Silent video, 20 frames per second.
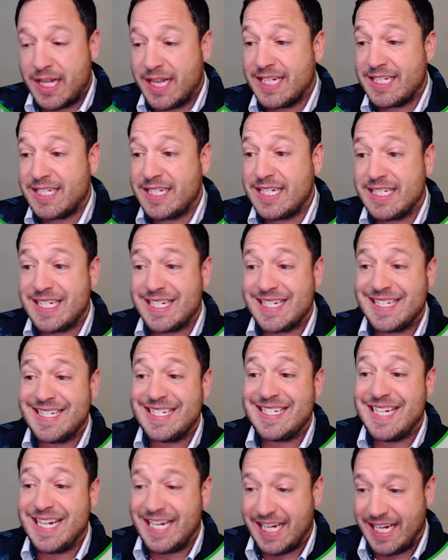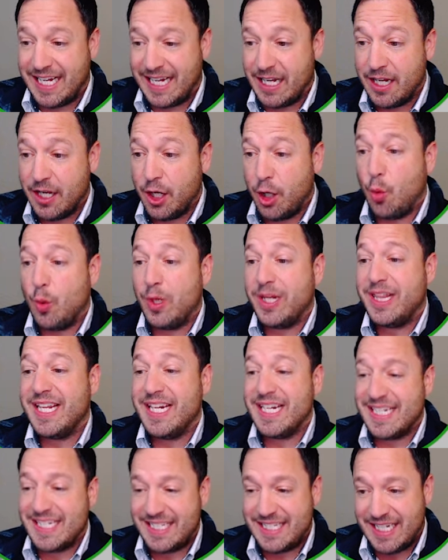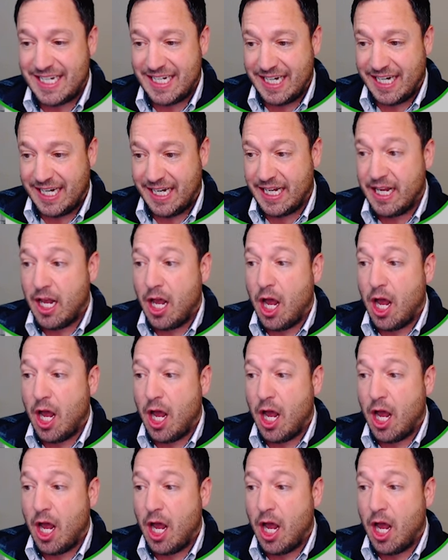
this is a city within a city